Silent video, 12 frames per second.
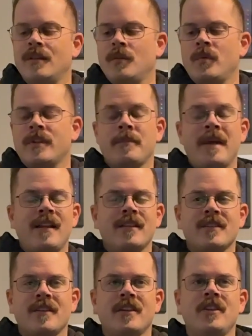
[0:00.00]
With a
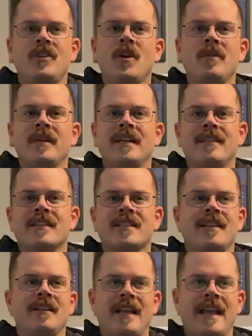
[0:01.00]
Balisong, you don't get the
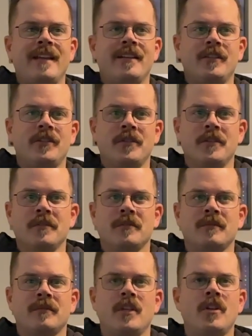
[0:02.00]
skill handed to you.
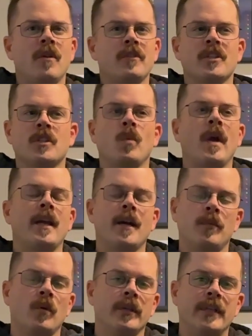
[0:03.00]
You don't just wake
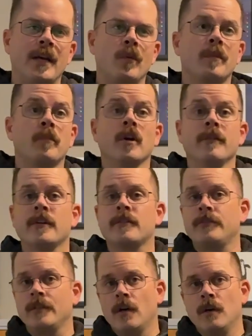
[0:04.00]
up one day with perfect
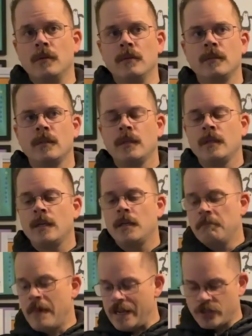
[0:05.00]
flow,
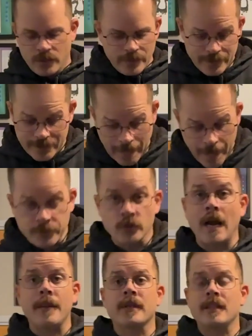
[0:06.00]
magically stop
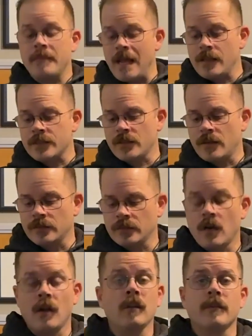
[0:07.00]
dropping the Balisong
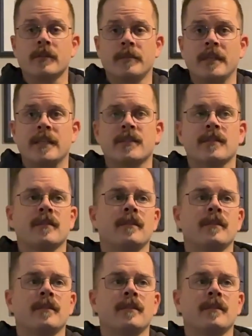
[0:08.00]
all over the place.